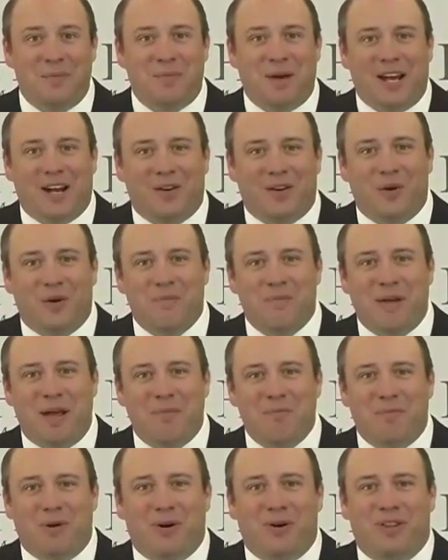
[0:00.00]
but I
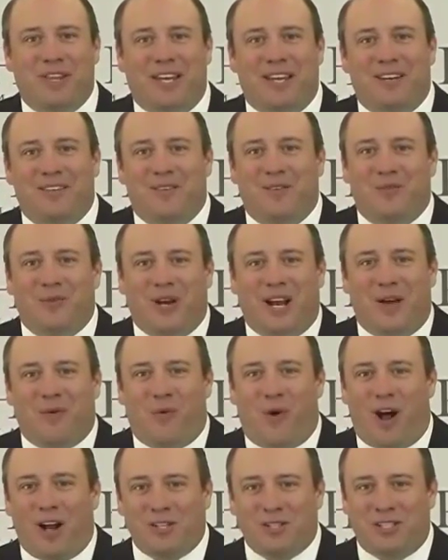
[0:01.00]
remember that when I
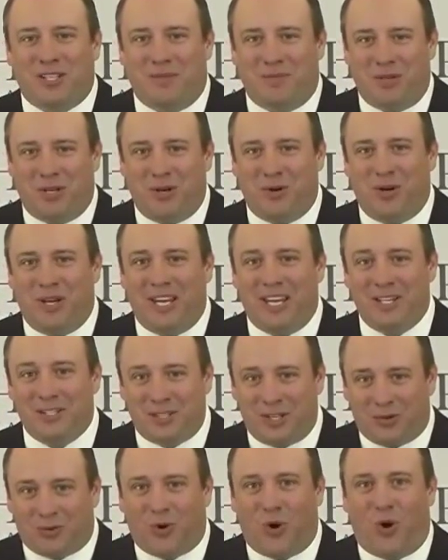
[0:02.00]
watched him do
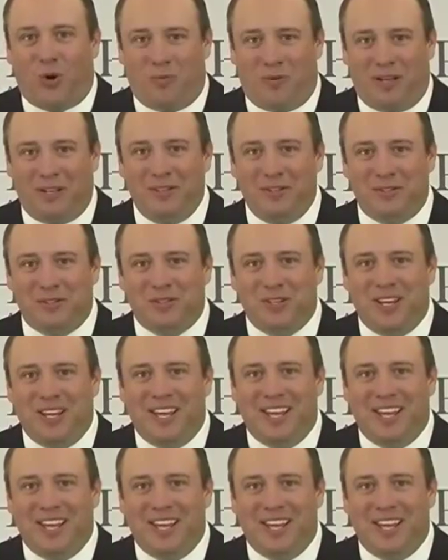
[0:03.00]
his enrollments,